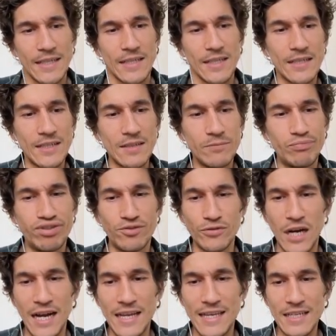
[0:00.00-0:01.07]

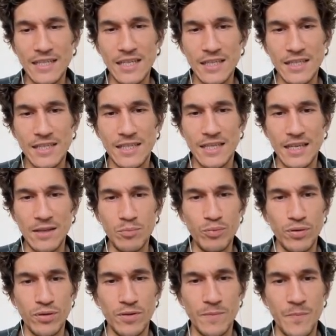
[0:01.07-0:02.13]
I guess I skip.
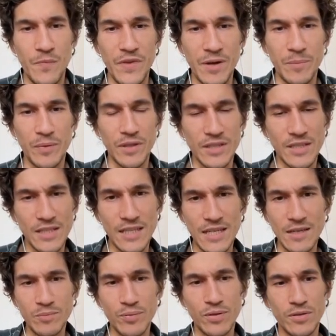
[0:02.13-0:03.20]
Yep, let's
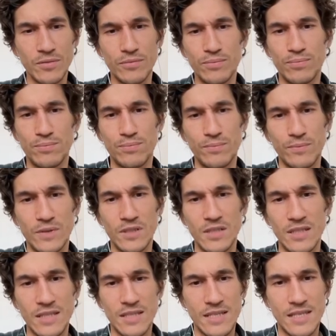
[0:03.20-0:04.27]
skip.
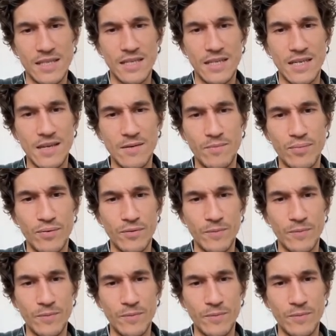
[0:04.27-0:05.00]
Let's skip.